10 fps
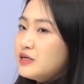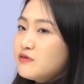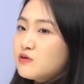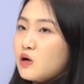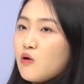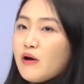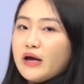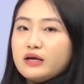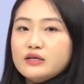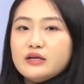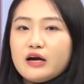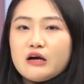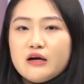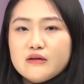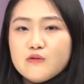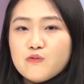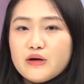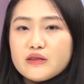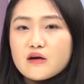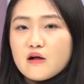of go hand in hand
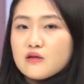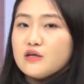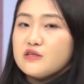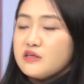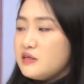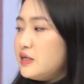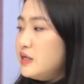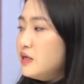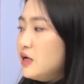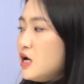with color theory.